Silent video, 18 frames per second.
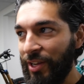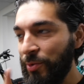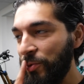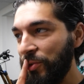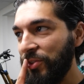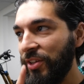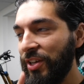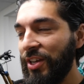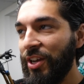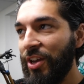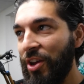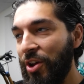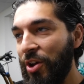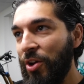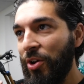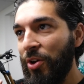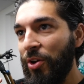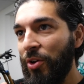He was like,
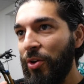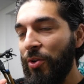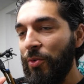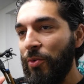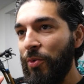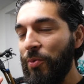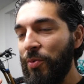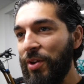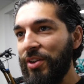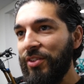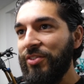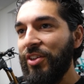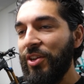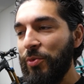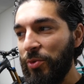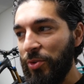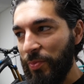well, wait a second.